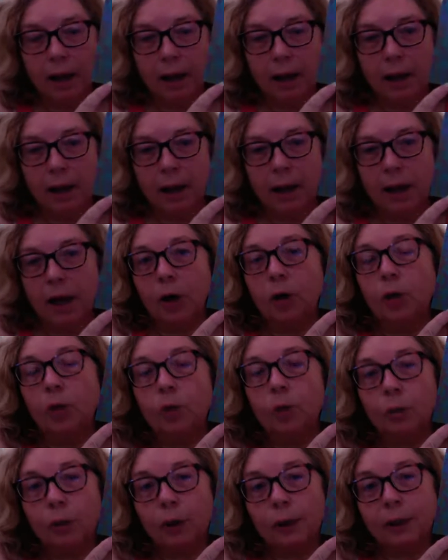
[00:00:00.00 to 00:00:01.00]

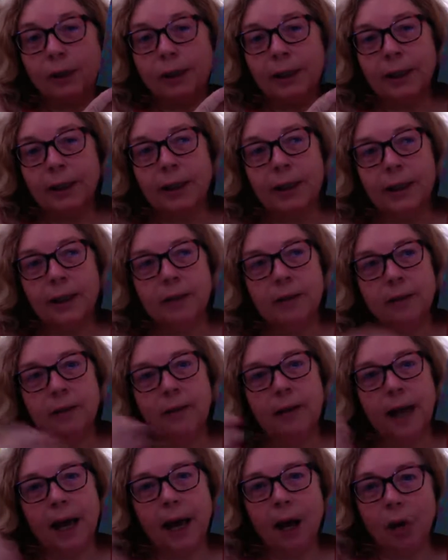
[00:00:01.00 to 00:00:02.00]
acrylic
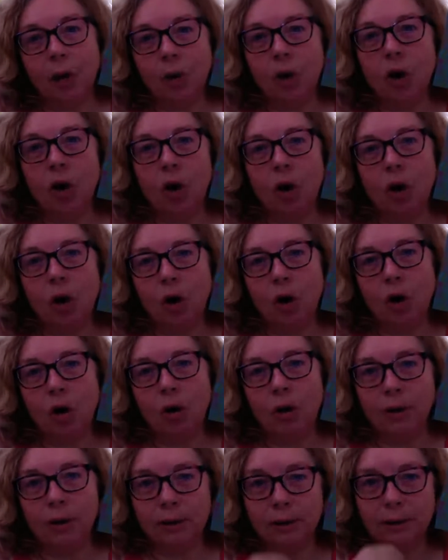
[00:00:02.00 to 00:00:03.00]

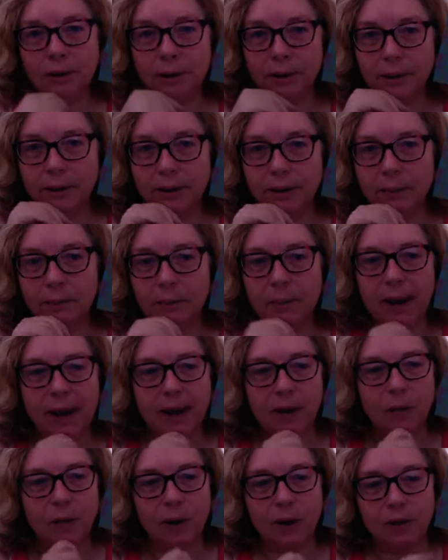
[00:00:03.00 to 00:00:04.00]
alcohol
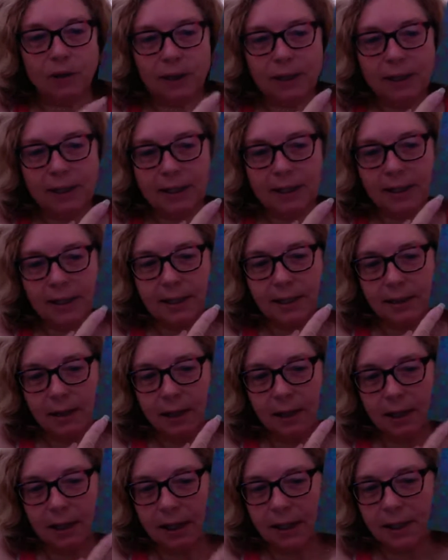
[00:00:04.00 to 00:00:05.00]
background, and
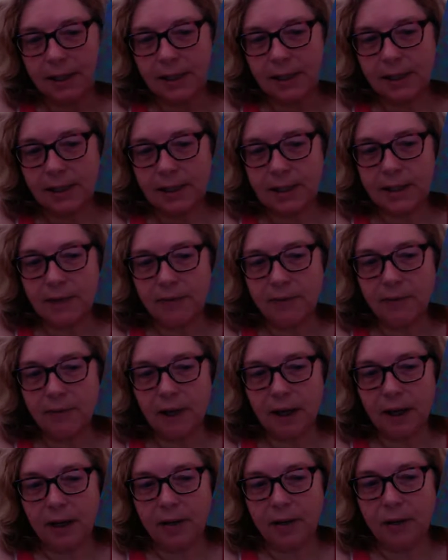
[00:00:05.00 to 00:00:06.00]
it consists of
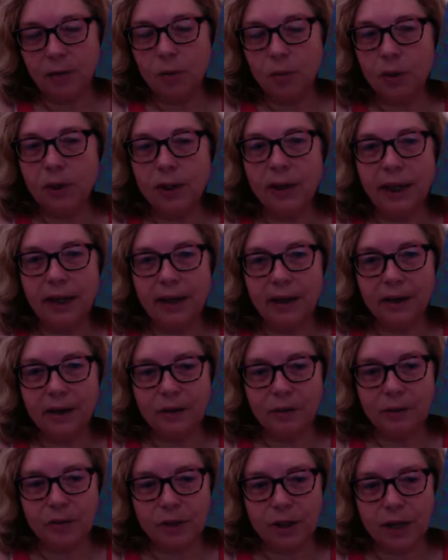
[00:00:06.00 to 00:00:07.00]
3
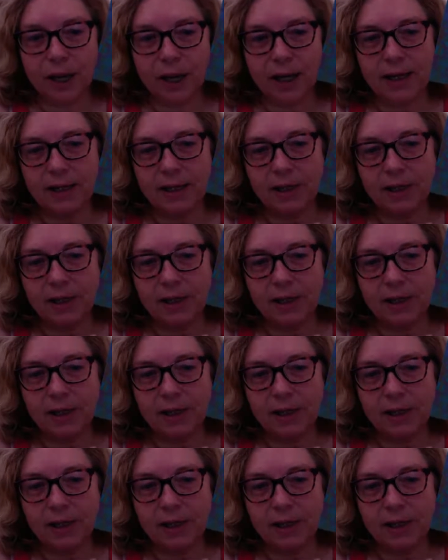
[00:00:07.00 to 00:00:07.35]
layers, and